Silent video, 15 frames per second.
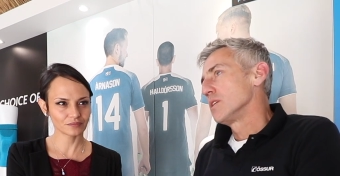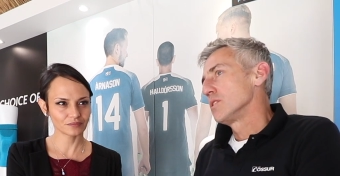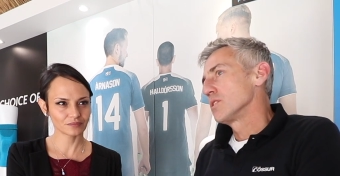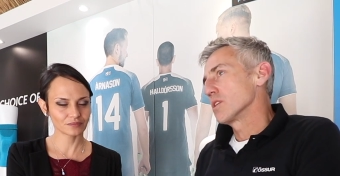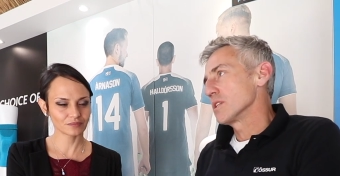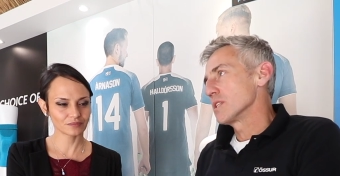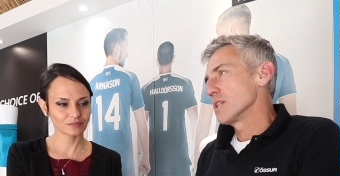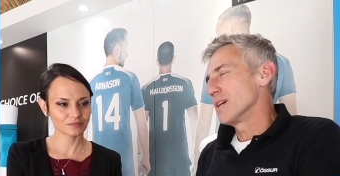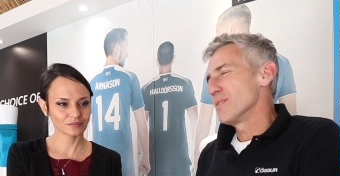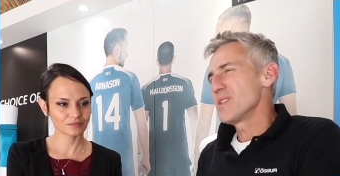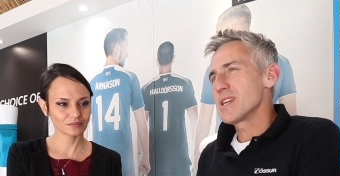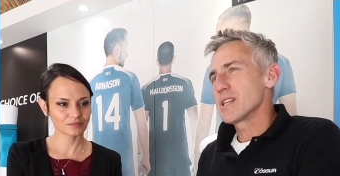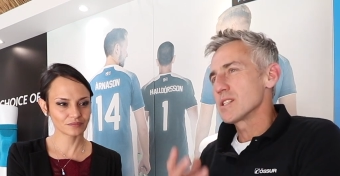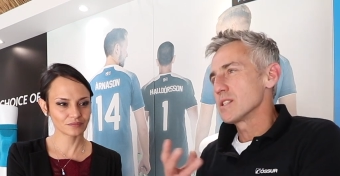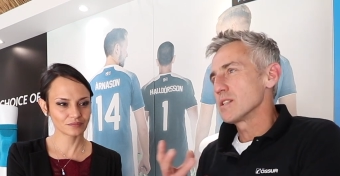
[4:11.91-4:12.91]
Speaker 1: to consider? I
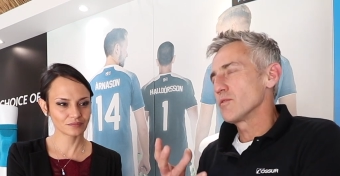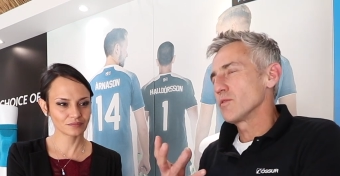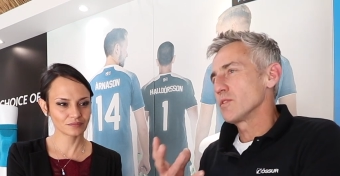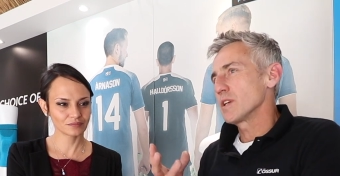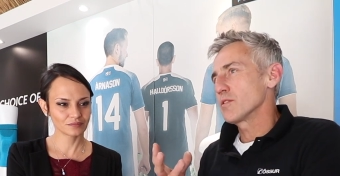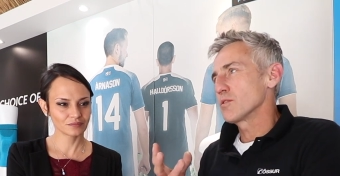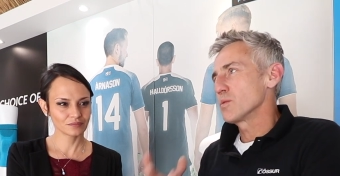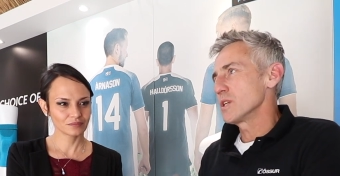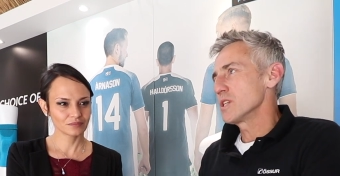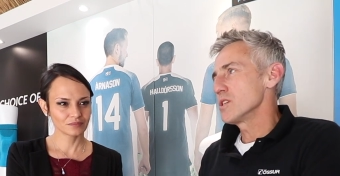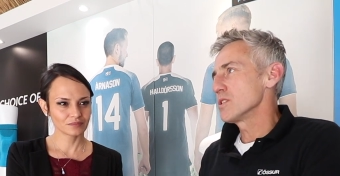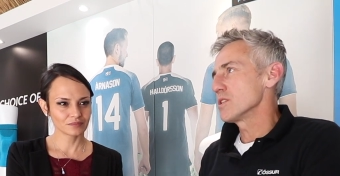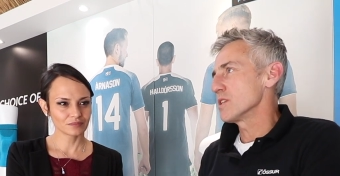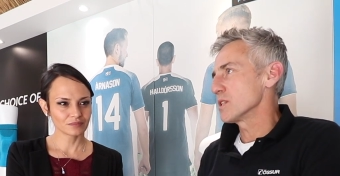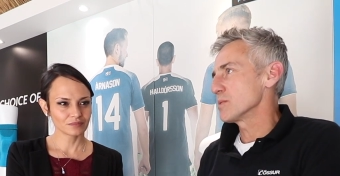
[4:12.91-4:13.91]
mean, that's a tough question to